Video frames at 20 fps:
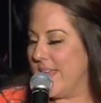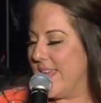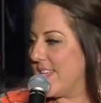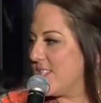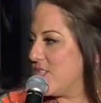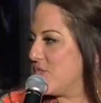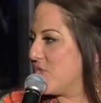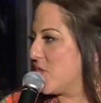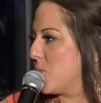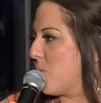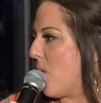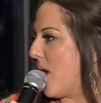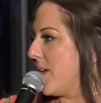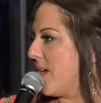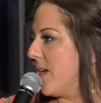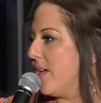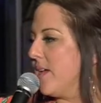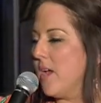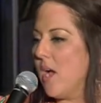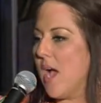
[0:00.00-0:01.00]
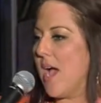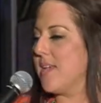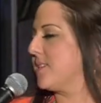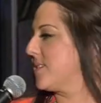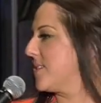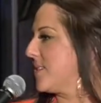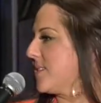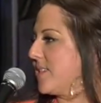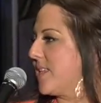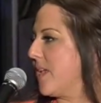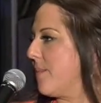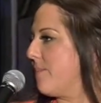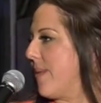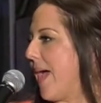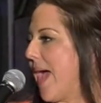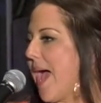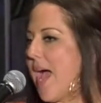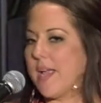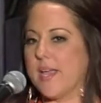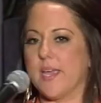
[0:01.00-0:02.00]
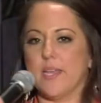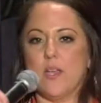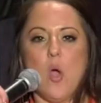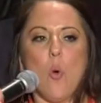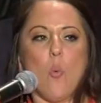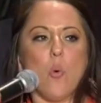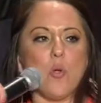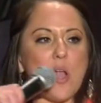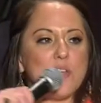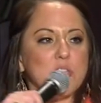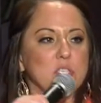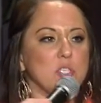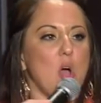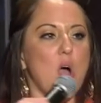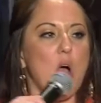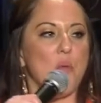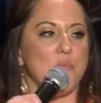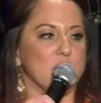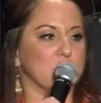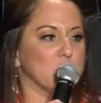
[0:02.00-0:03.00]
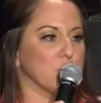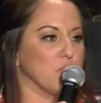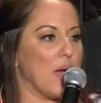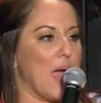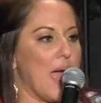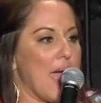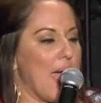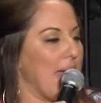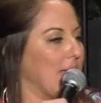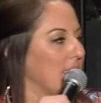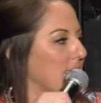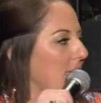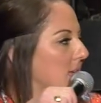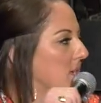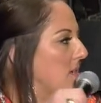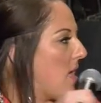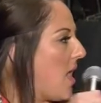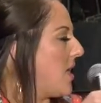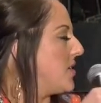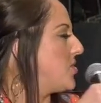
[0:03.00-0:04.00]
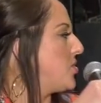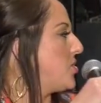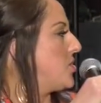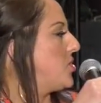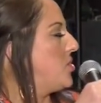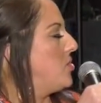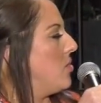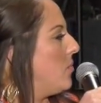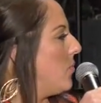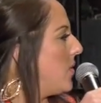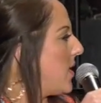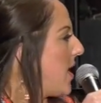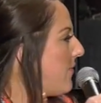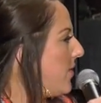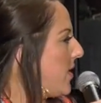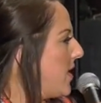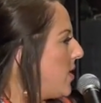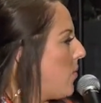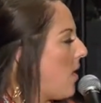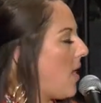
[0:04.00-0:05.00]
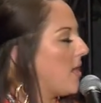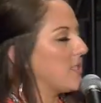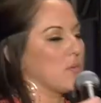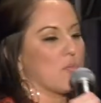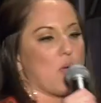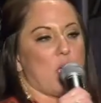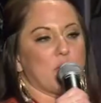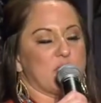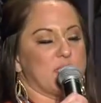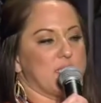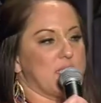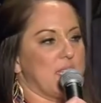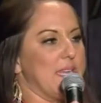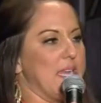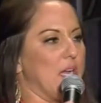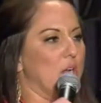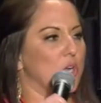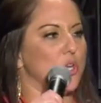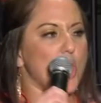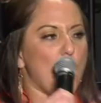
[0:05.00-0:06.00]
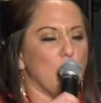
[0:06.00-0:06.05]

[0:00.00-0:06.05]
He doesn't just want to, us to sit back and we're not just on this ride like God's just doing whatever He wants and we're all just sitting here.